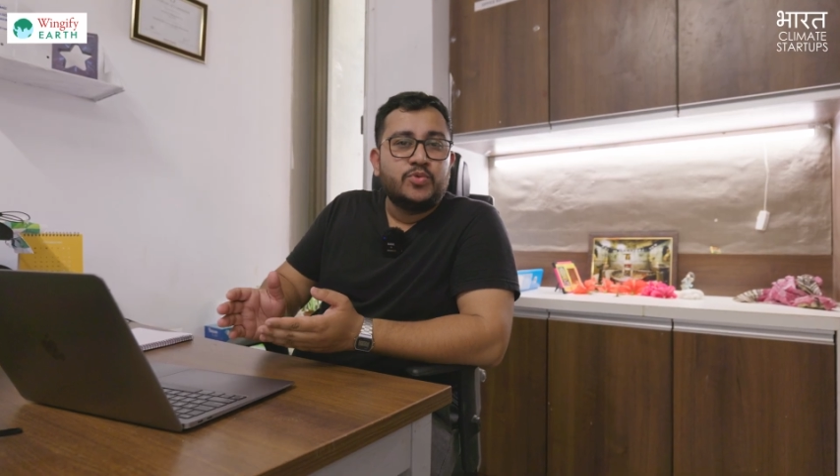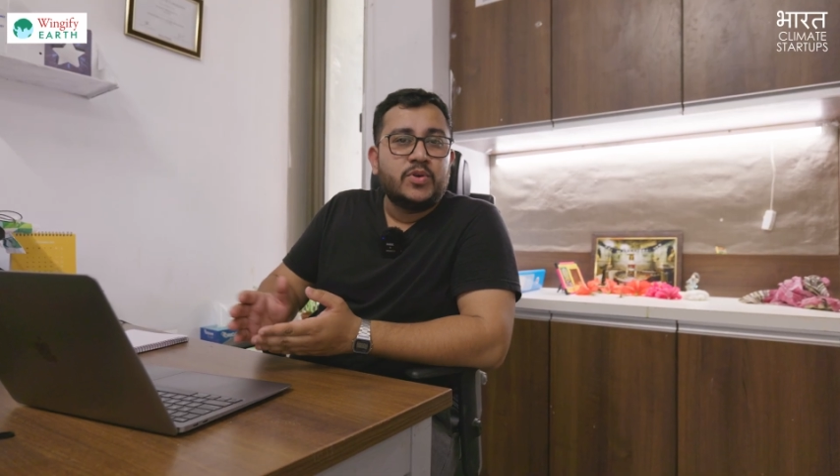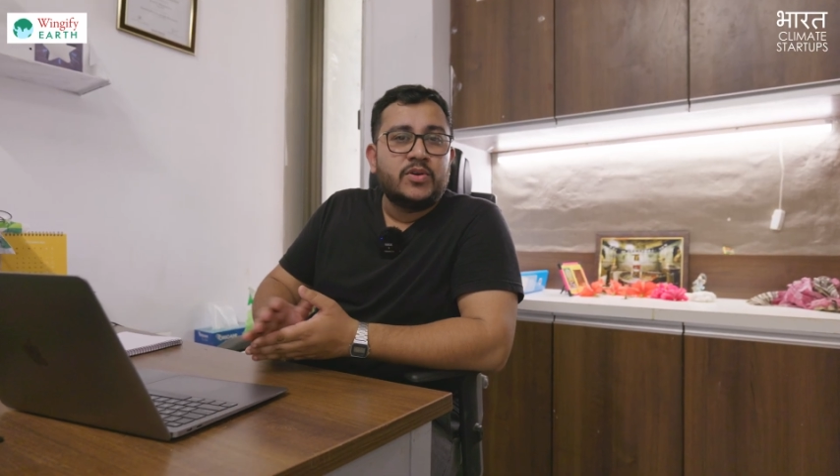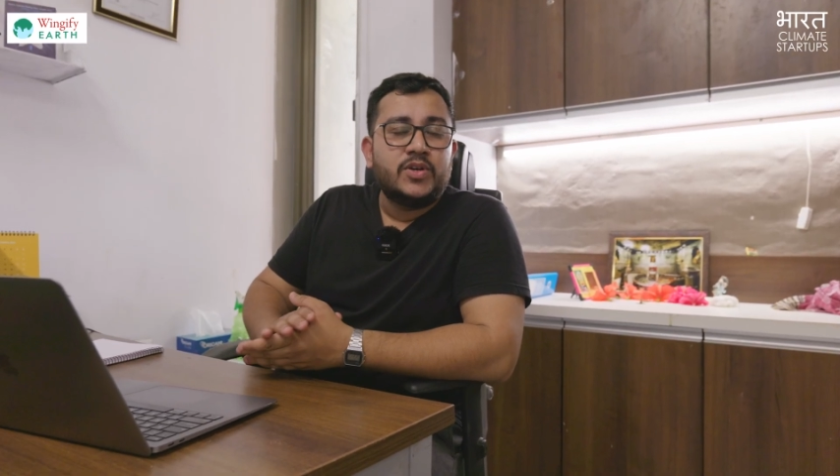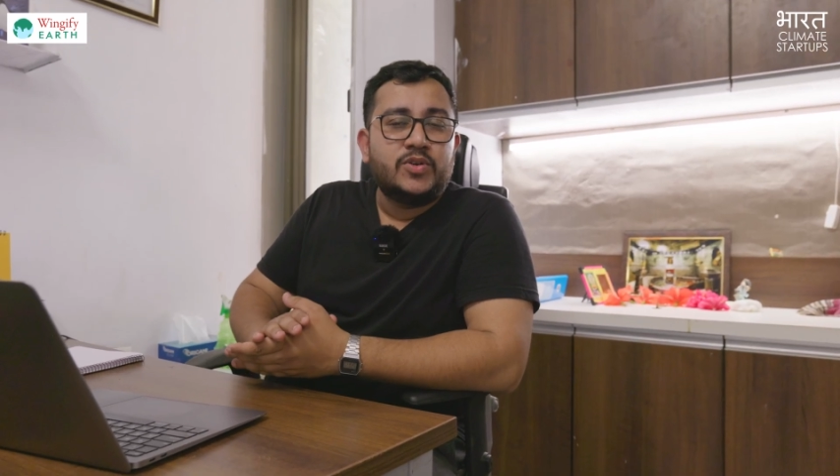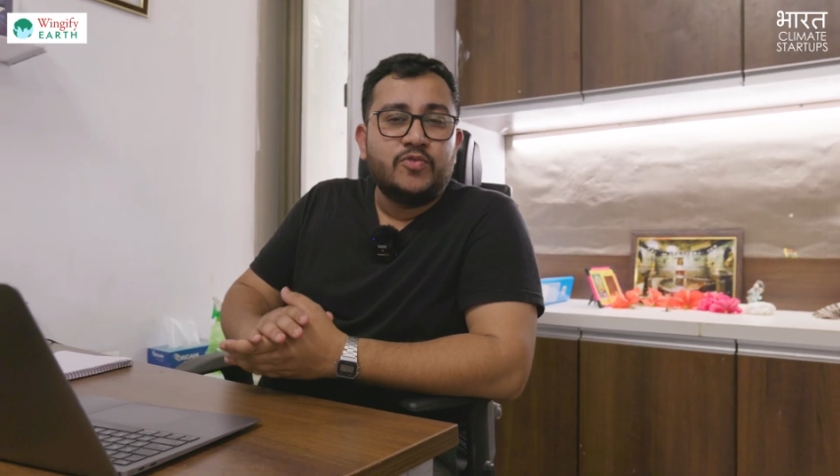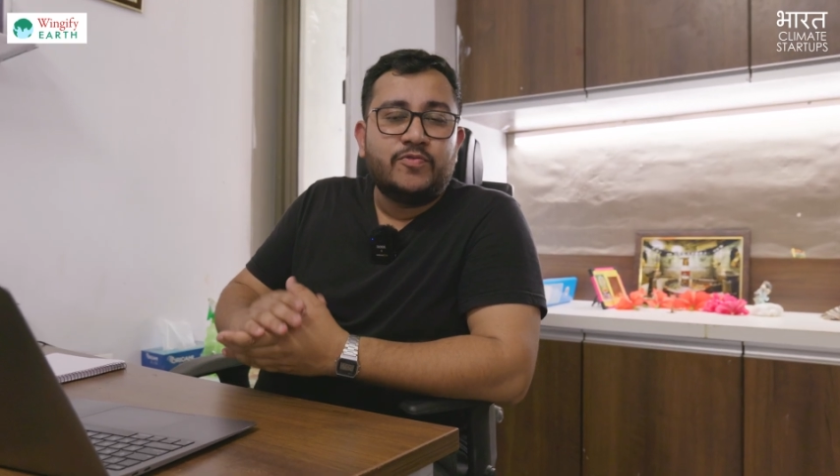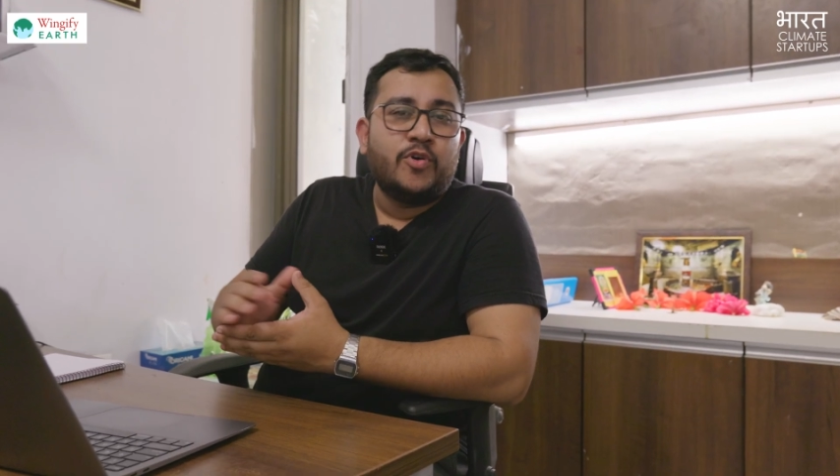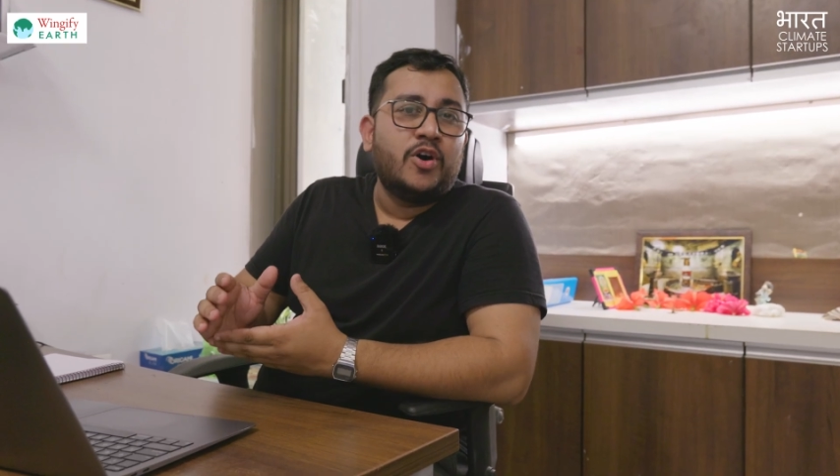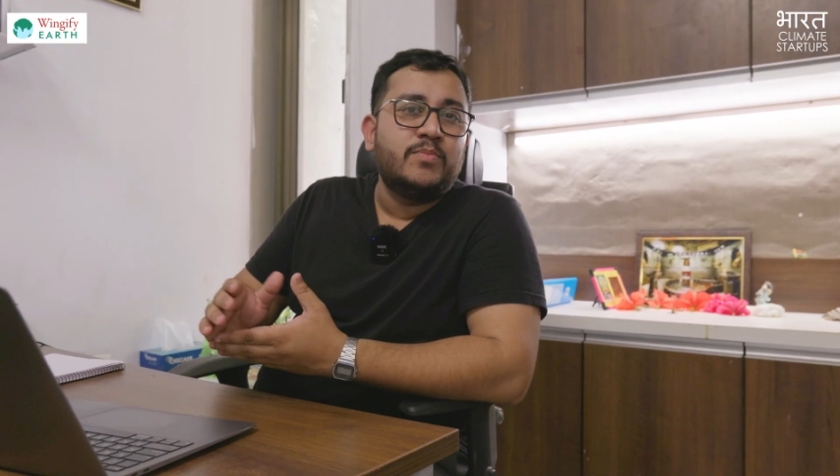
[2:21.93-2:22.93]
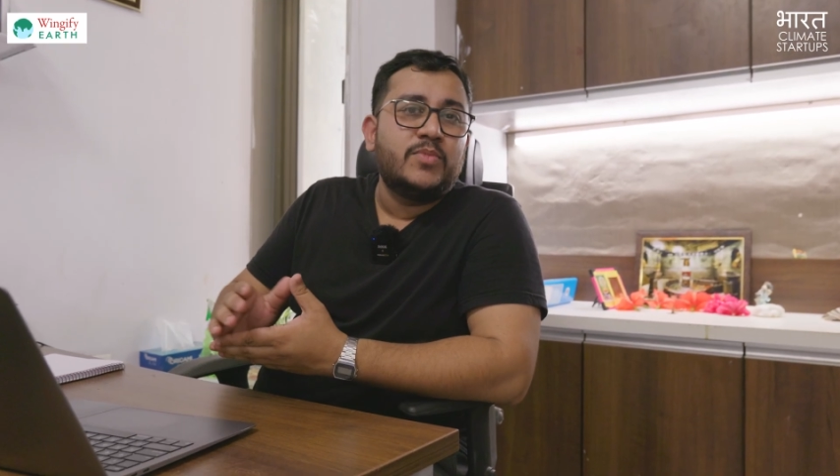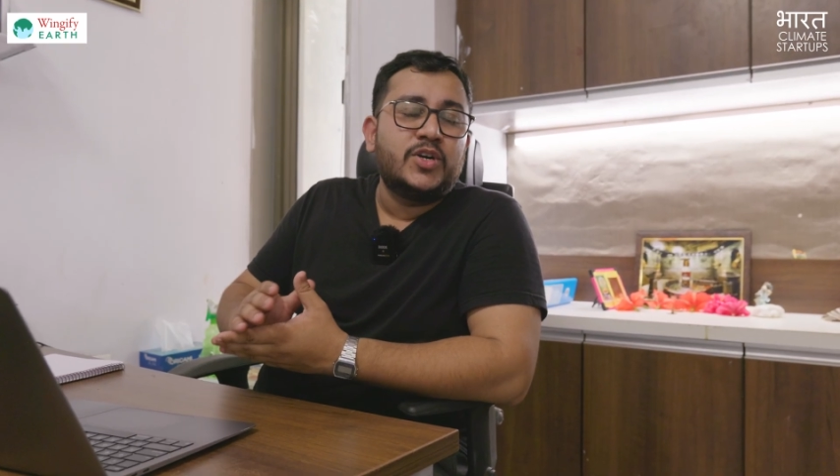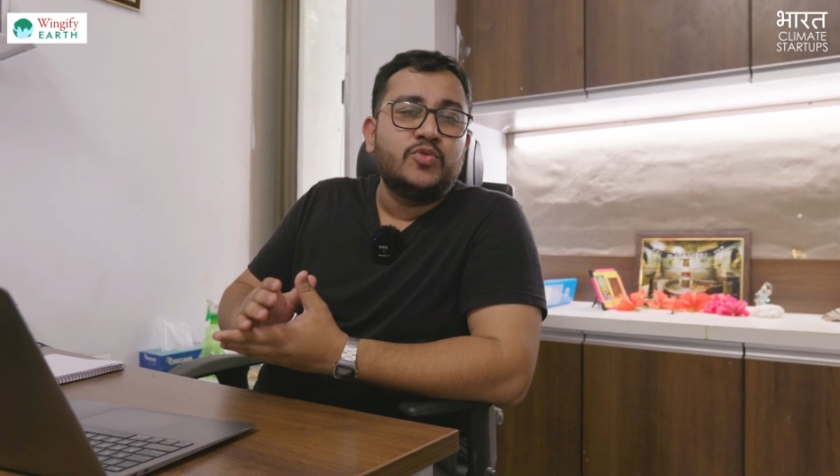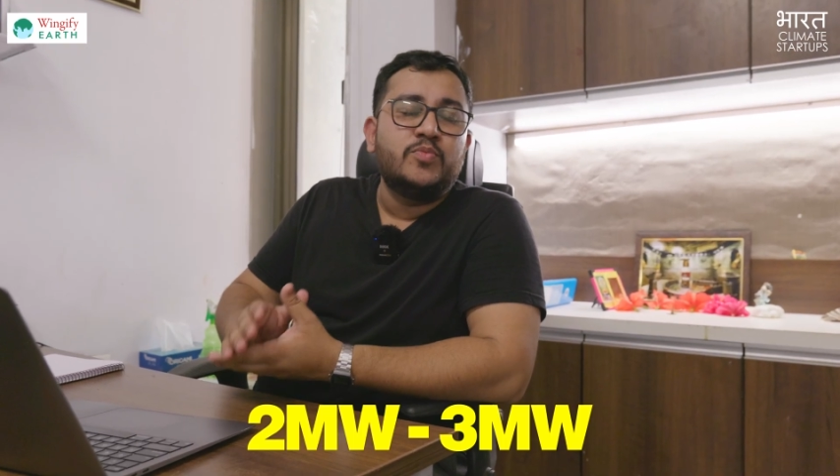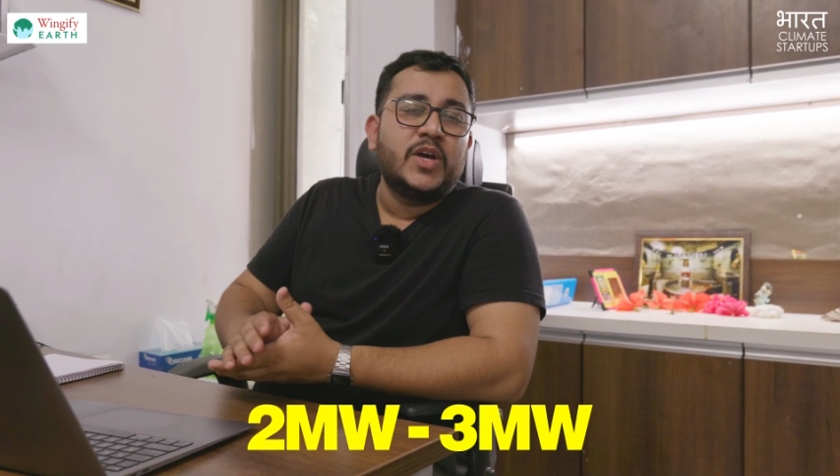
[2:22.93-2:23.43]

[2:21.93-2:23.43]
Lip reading: to form a 2